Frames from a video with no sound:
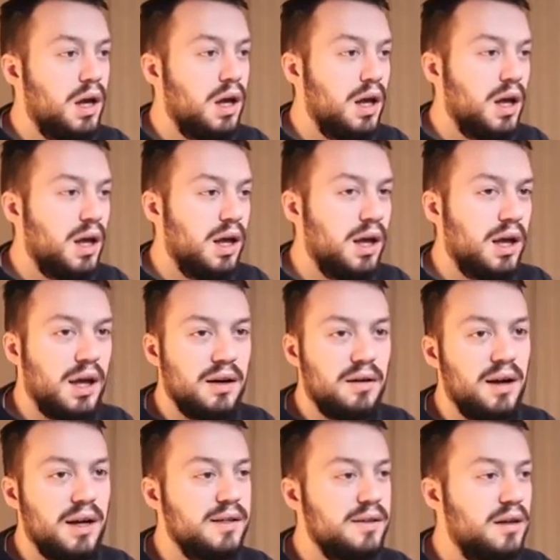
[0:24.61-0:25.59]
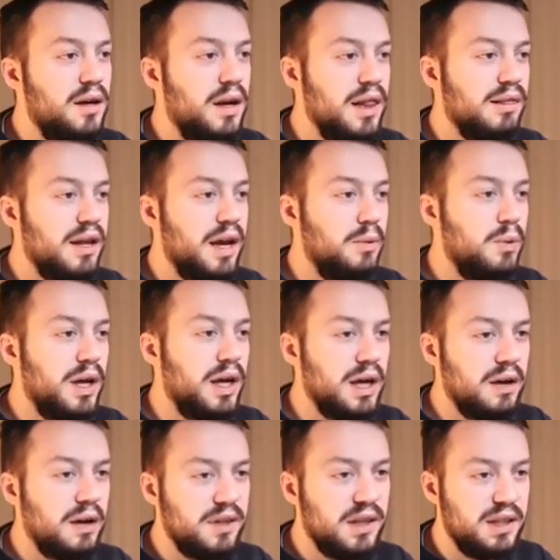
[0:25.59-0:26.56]
analyzer and then we
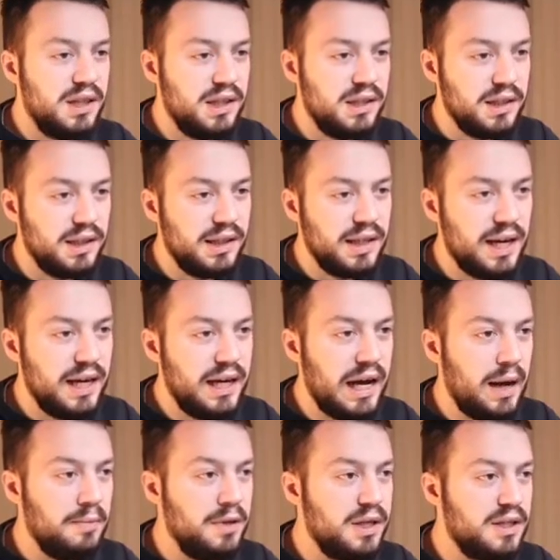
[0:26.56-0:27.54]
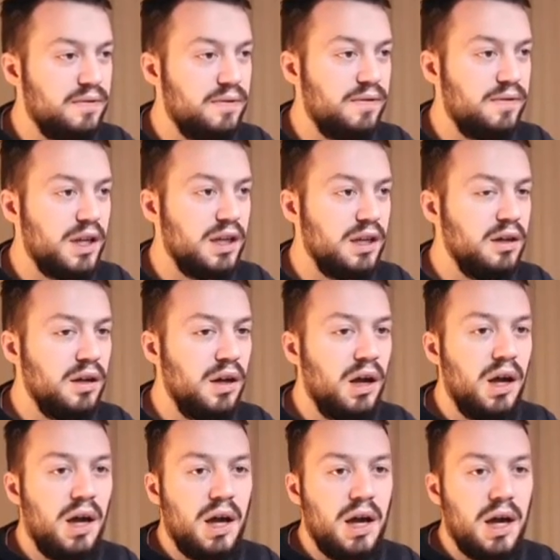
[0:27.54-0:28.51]
have this dynamics thing
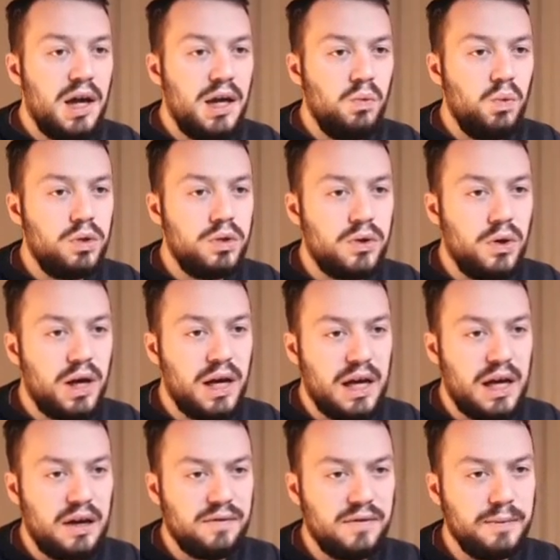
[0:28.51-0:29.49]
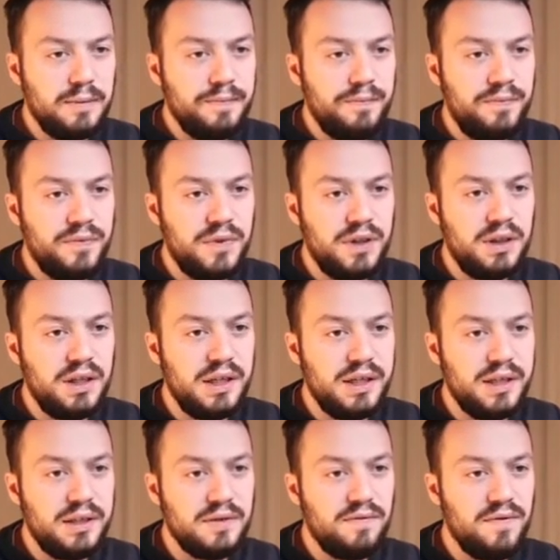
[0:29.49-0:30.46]
and we also have
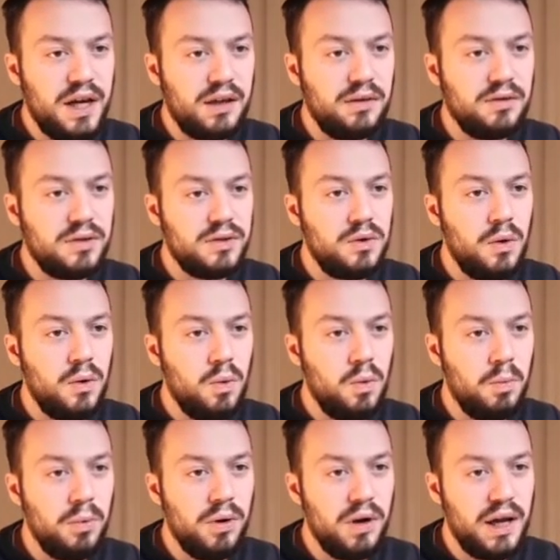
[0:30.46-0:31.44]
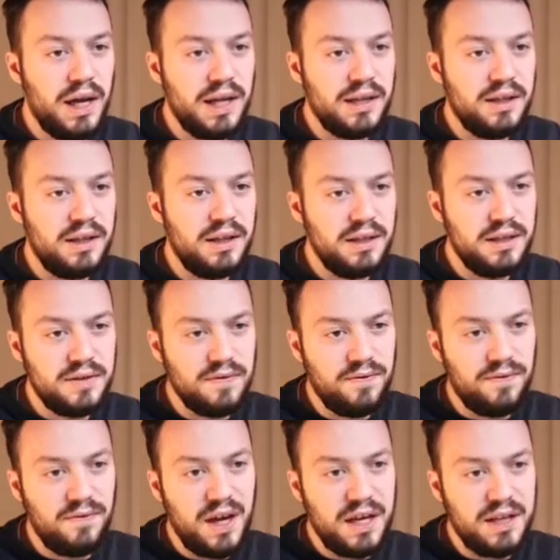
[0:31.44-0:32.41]
this vector scope and this
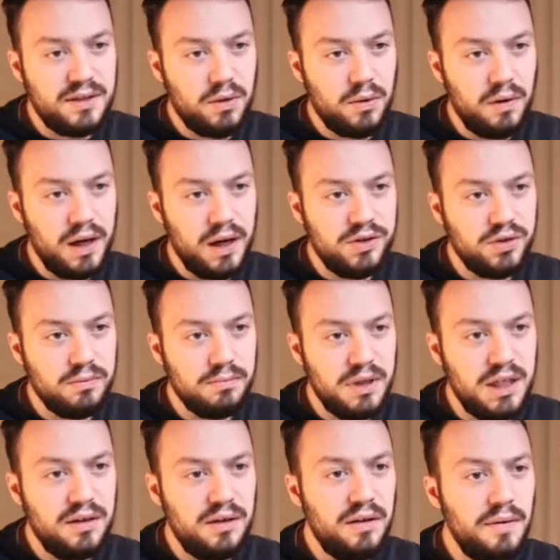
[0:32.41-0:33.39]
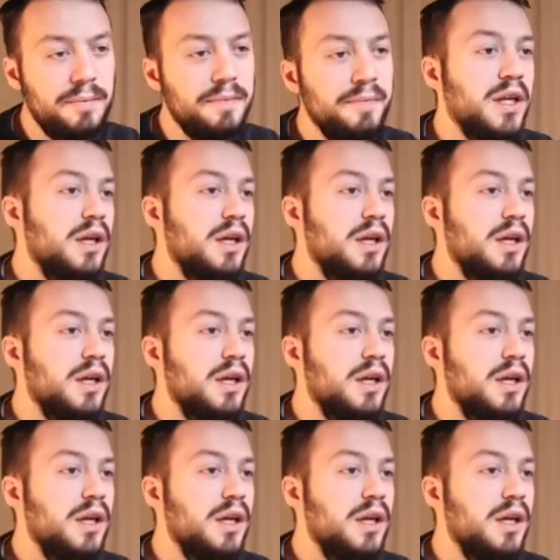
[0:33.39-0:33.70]
phase correlation meter.